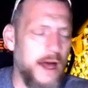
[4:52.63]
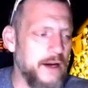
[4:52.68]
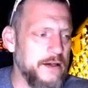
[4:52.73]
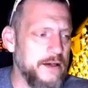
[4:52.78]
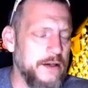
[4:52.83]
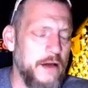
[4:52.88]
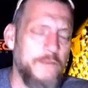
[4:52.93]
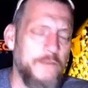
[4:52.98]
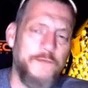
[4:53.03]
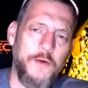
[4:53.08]

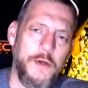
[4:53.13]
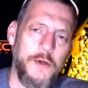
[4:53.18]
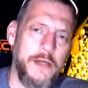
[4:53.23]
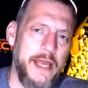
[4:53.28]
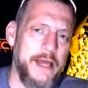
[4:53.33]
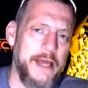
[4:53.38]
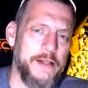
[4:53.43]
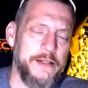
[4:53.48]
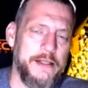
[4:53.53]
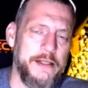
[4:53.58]
Not enough for
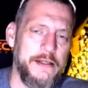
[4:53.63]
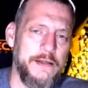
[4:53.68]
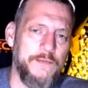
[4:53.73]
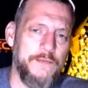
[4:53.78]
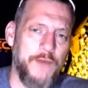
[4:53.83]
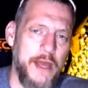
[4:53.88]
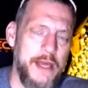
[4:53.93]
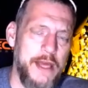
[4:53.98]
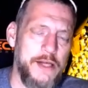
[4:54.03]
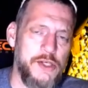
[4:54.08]
an alien
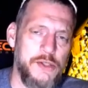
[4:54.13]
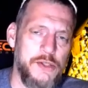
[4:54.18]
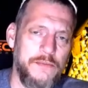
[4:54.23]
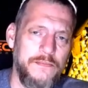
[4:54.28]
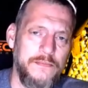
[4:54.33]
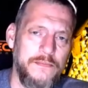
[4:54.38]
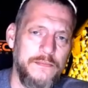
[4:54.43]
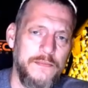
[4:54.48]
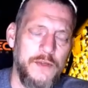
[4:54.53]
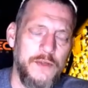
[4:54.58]

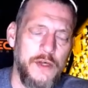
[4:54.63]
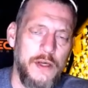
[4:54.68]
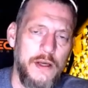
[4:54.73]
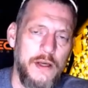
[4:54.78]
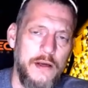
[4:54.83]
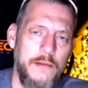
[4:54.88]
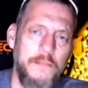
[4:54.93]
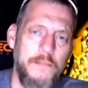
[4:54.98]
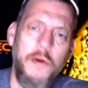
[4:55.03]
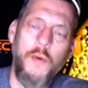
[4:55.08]
invasion,
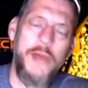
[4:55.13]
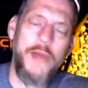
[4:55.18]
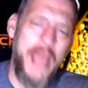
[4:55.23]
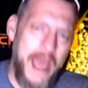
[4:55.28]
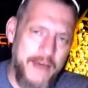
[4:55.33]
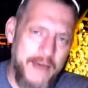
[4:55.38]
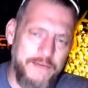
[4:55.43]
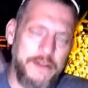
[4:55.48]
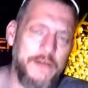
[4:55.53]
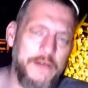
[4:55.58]
but
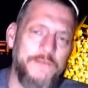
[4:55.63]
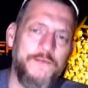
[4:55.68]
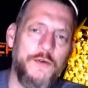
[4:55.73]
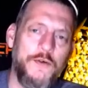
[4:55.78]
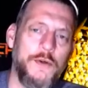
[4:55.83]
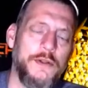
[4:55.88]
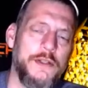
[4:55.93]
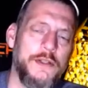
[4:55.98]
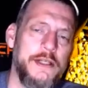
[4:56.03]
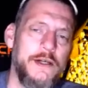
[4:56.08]
we have enough
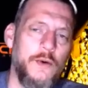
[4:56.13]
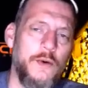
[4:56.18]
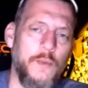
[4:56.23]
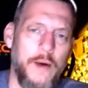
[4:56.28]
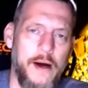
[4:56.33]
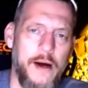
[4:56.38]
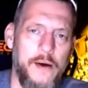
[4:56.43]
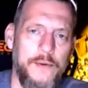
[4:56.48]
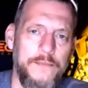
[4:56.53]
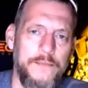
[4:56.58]
for a
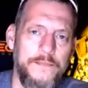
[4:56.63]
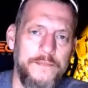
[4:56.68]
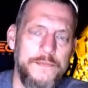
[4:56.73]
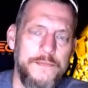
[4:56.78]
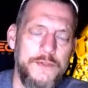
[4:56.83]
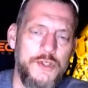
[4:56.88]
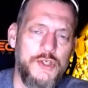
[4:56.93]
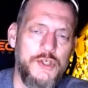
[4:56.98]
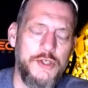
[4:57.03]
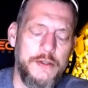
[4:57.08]
little while.
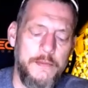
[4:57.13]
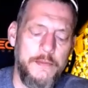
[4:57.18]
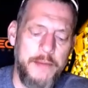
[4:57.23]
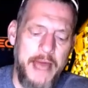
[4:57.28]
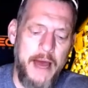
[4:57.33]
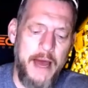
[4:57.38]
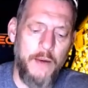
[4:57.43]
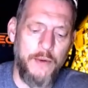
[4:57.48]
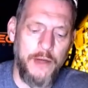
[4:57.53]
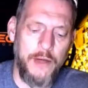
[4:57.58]
Should the
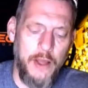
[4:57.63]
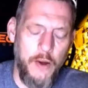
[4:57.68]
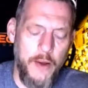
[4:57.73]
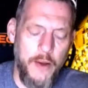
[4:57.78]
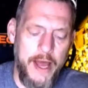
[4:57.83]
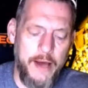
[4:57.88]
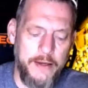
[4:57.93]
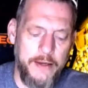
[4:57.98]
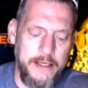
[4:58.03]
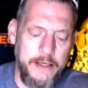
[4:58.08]
power
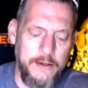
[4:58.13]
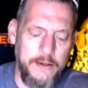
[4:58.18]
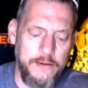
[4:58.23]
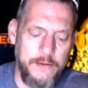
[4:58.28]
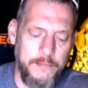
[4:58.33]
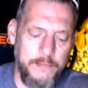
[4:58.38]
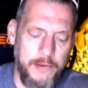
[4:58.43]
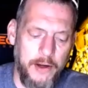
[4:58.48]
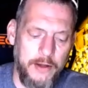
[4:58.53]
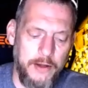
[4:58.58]
go out here
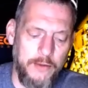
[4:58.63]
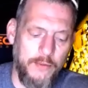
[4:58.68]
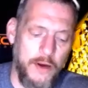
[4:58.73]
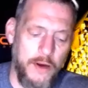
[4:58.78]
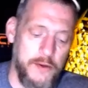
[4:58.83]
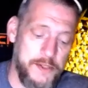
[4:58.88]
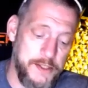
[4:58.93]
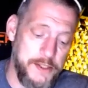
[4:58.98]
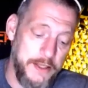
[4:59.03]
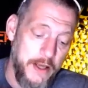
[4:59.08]
at the
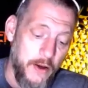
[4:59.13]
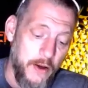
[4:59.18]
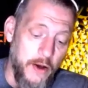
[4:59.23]
Ponderosa?